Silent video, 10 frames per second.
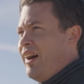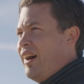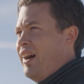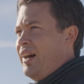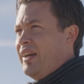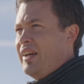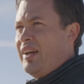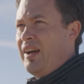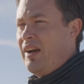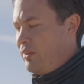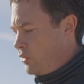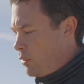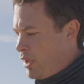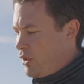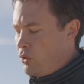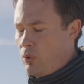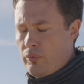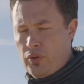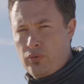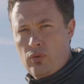Uh, so I made the solar
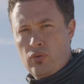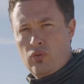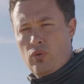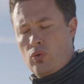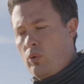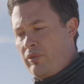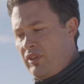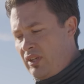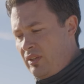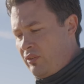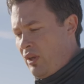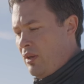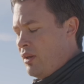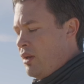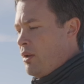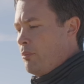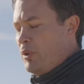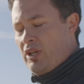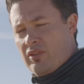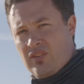filter. So the cool thing is
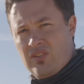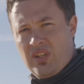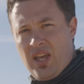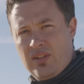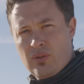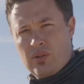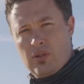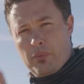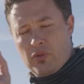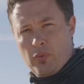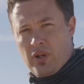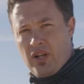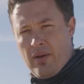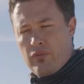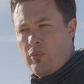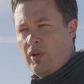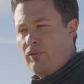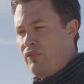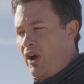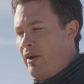because it's an annular eclipse and we're gonna have the ring of
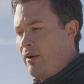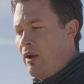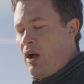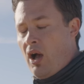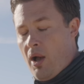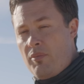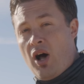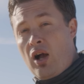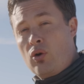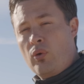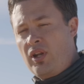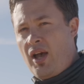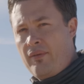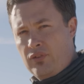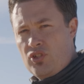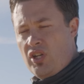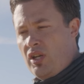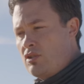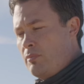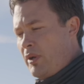fire, I'm not going to have to
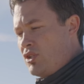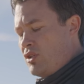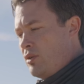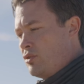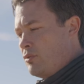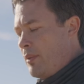change my shutters.